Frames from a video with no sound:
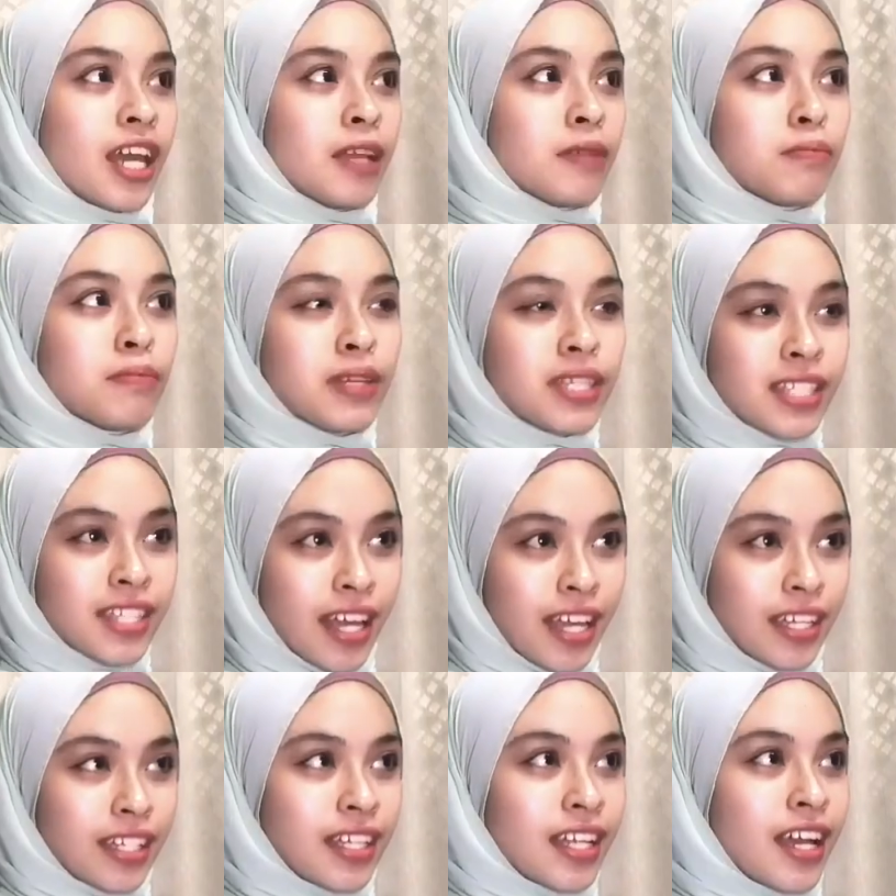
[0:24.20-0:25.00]
and
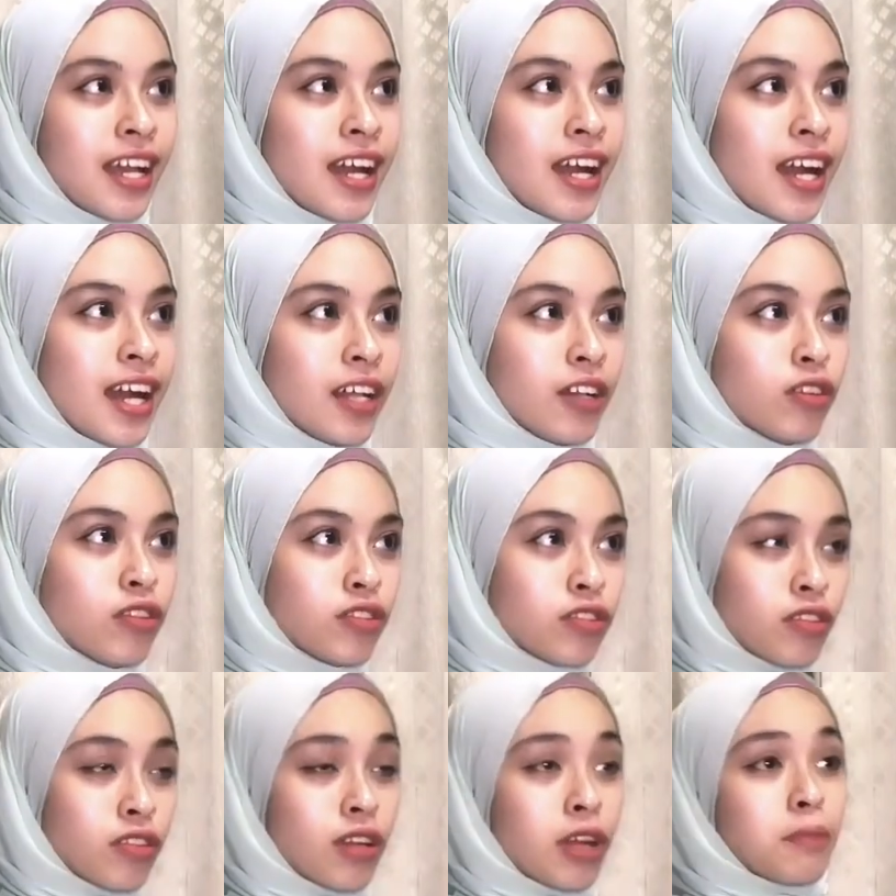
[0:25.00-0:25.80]
besides, I
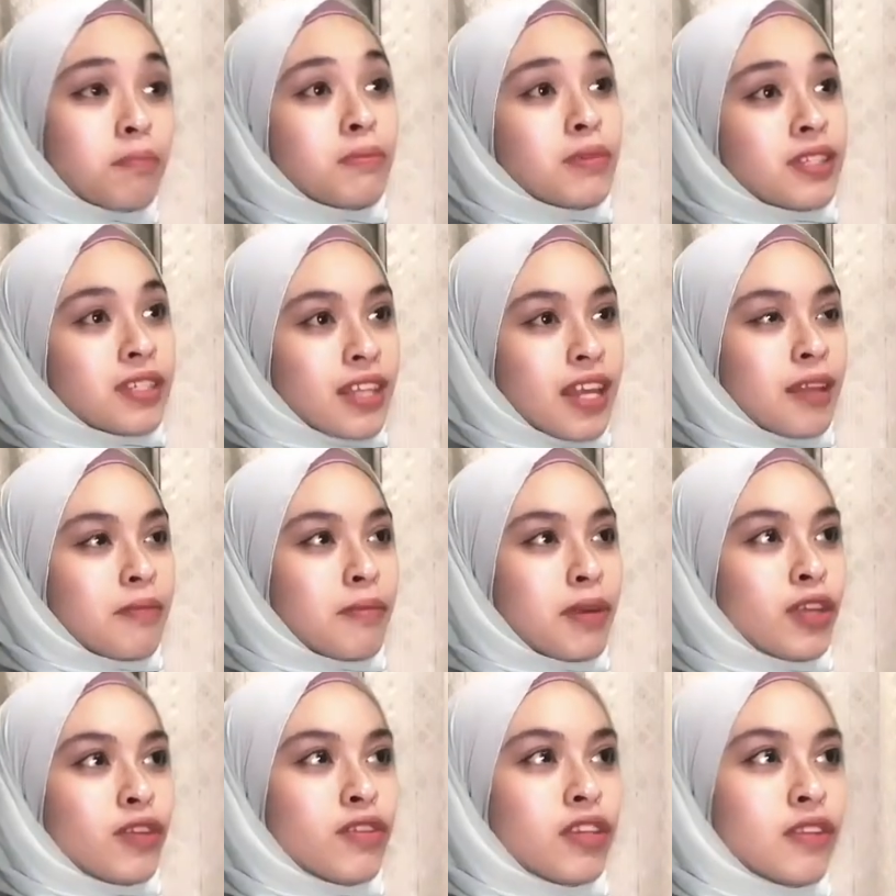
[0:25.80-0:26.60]
also represent
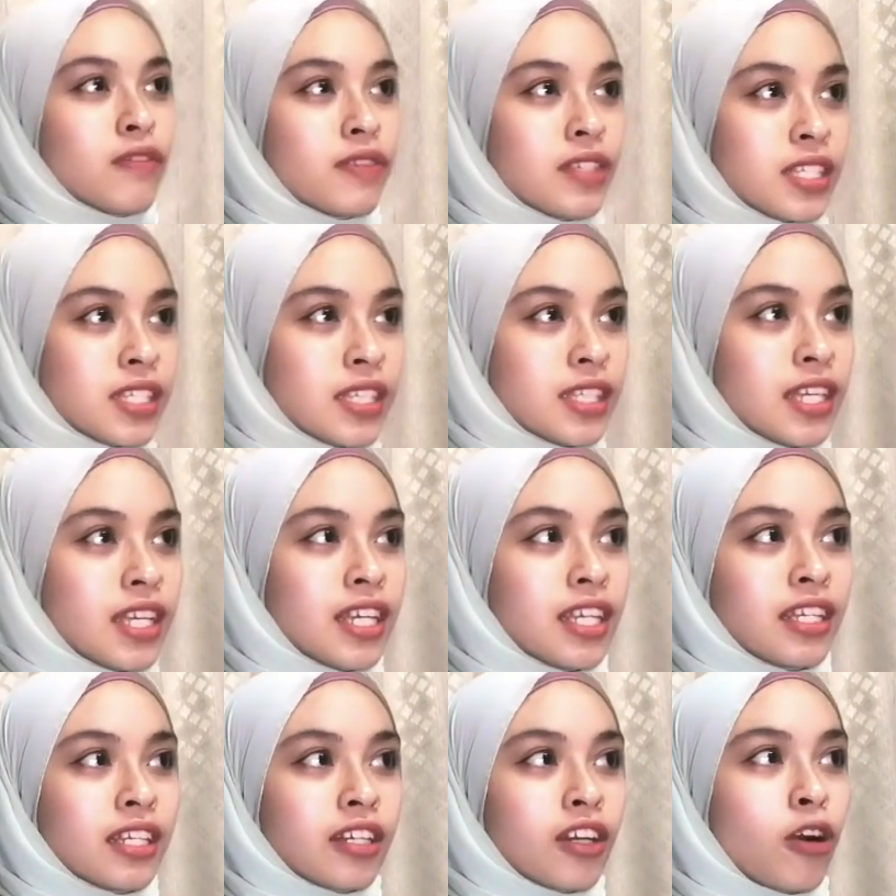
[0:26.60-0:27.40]
my university
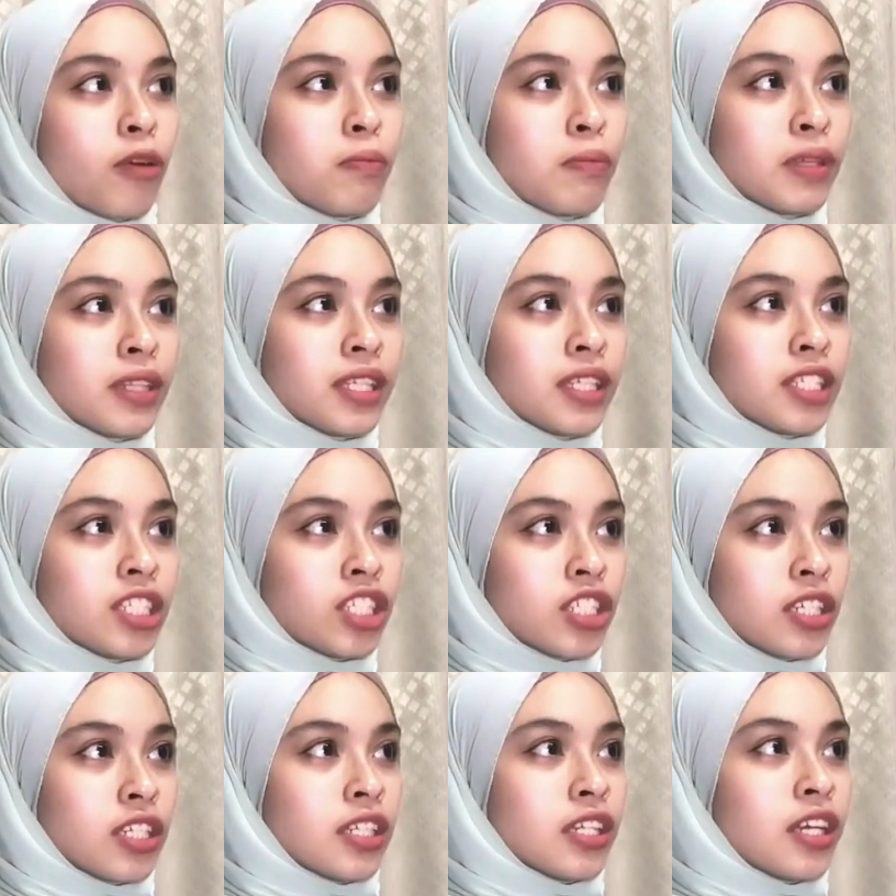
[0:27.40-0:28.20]
in
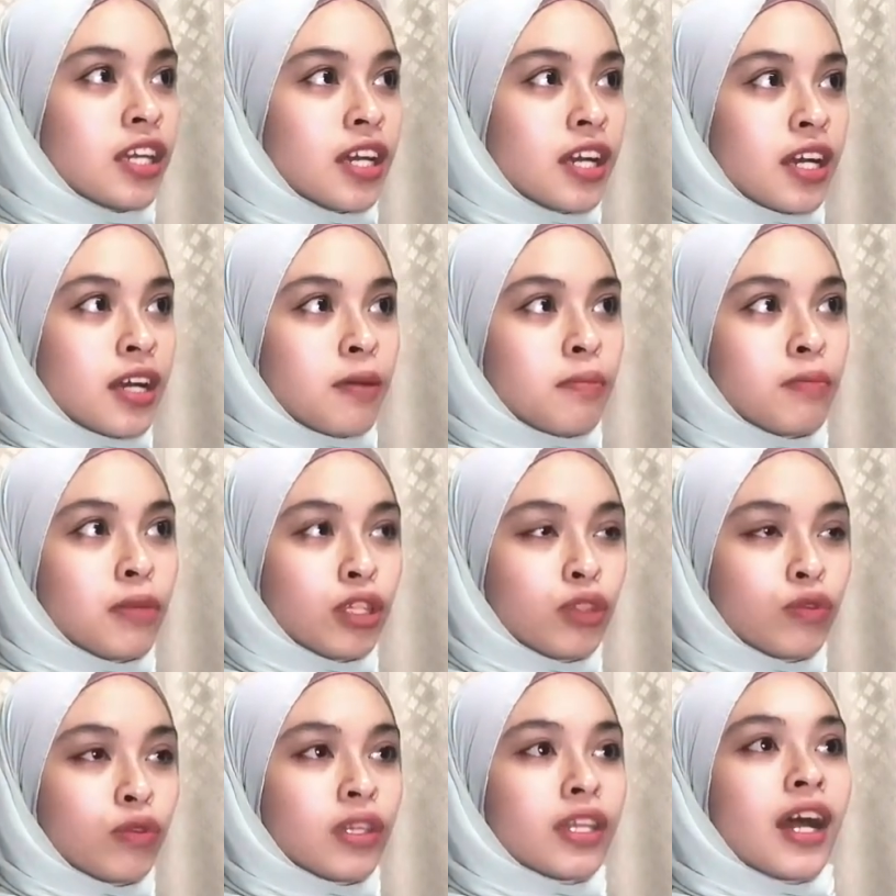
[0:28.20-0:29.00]
competition
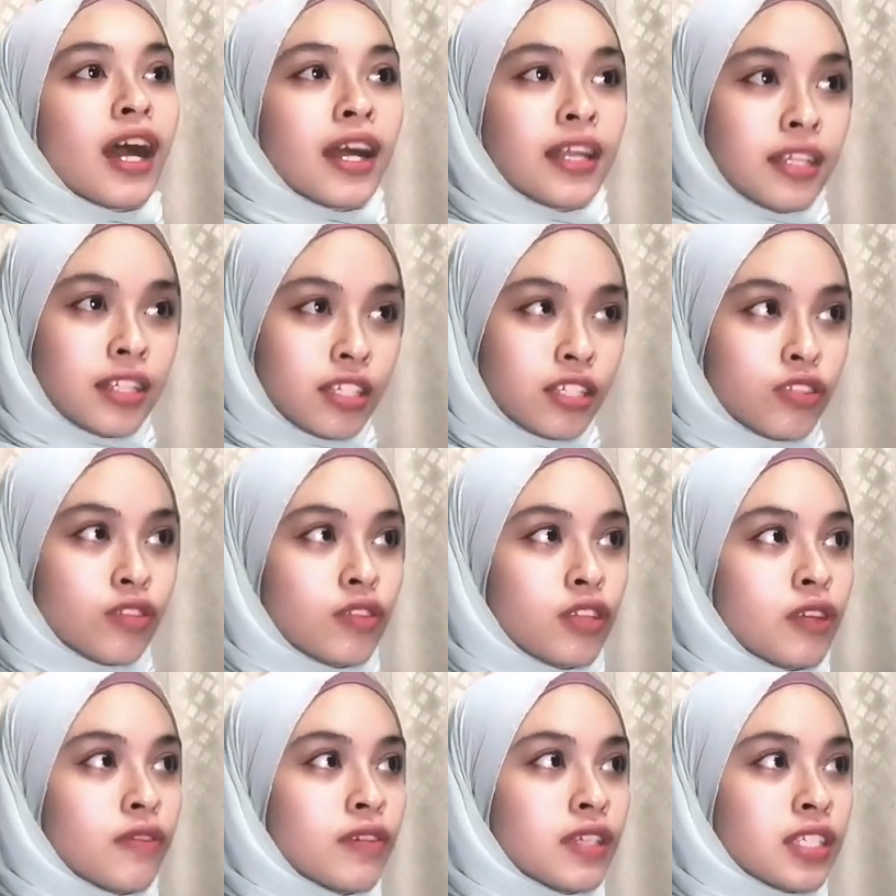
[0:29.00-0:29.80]
between others
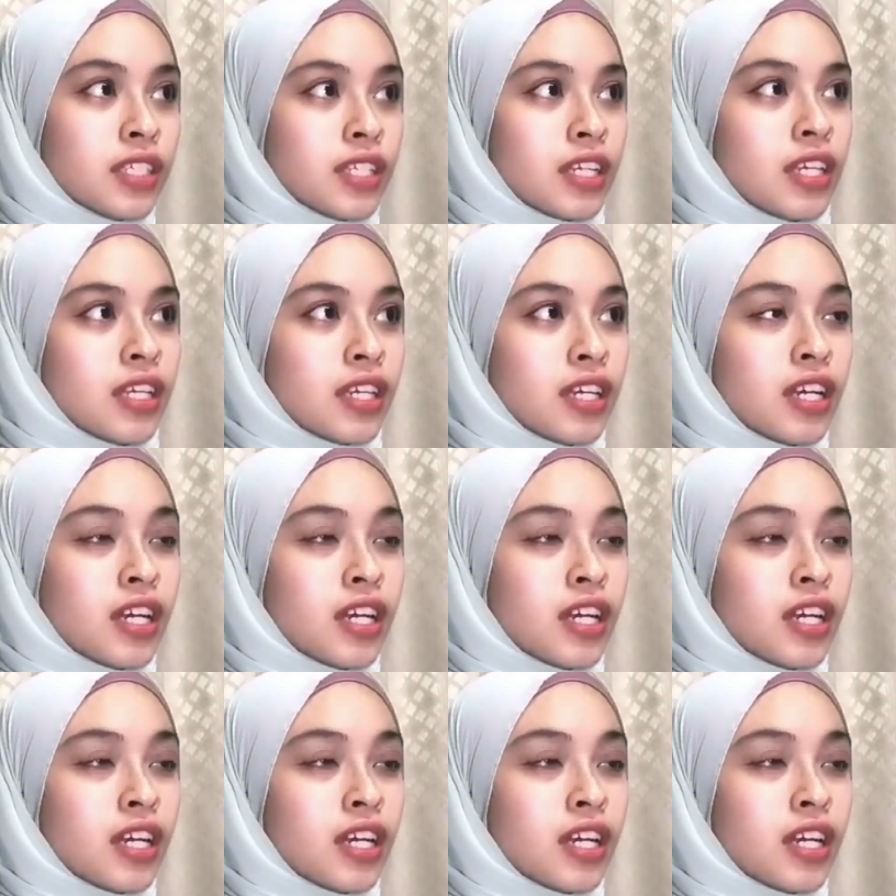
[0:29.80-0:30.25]
university.